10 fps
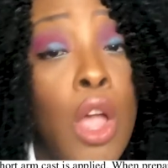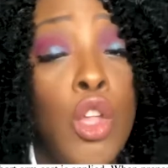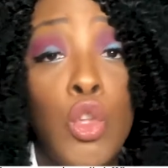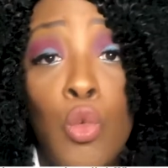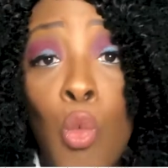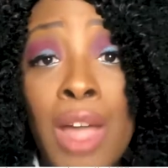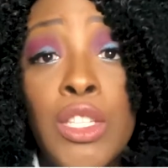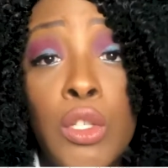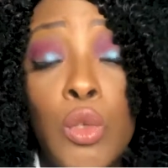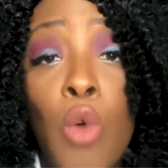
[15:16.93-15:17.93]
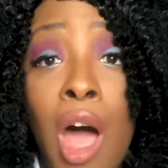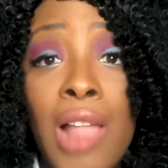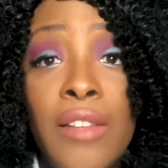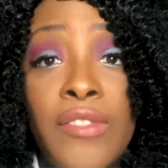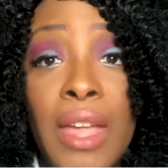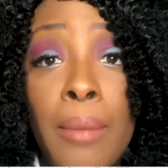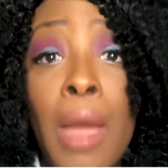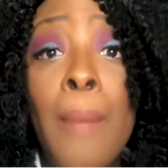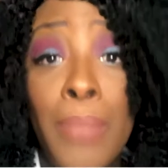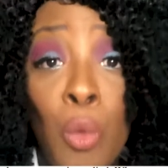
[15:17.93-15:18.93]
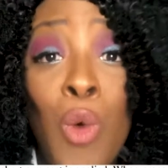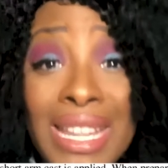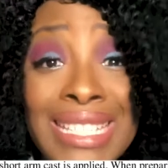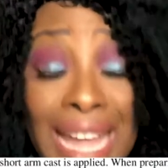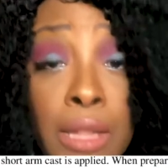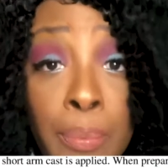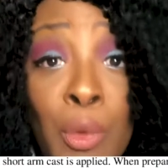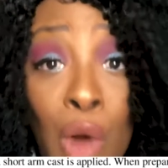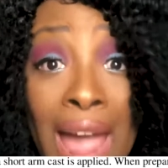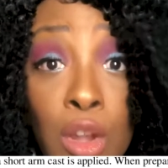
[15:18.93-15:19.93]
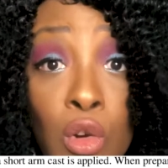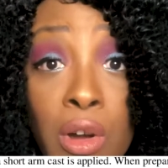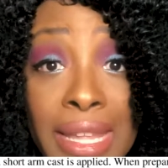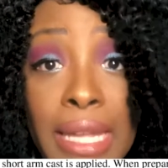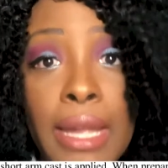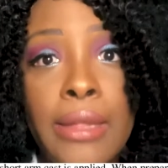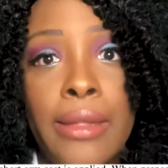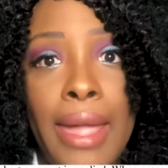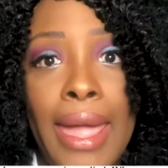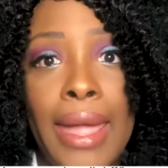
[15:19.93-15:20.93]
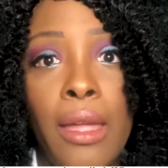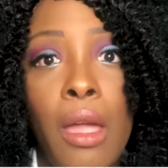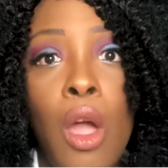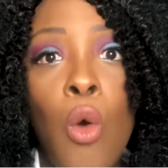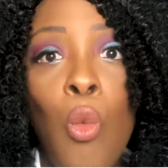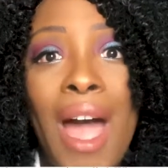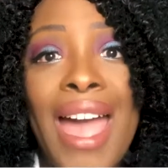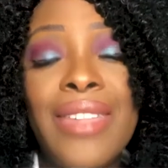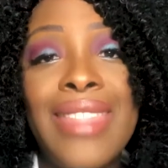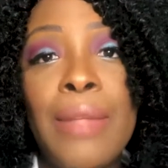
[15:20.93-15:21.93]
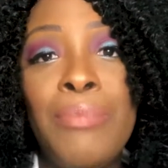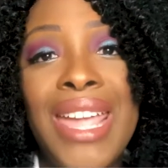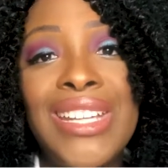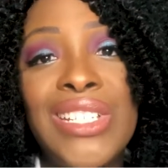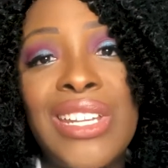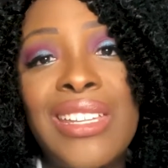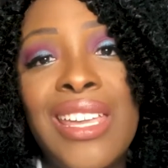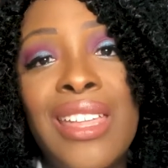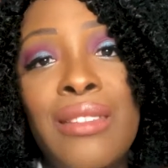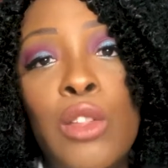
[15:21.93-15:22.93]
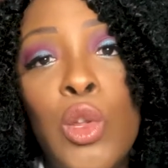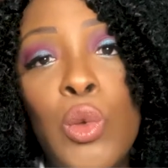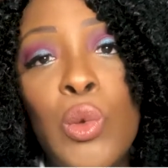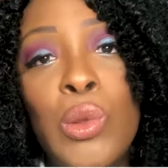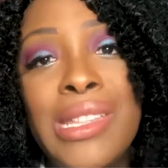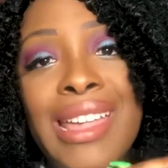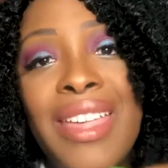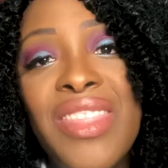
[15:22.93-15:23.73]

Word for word: You want to do all of them. But what takes priority is A why that patient can lose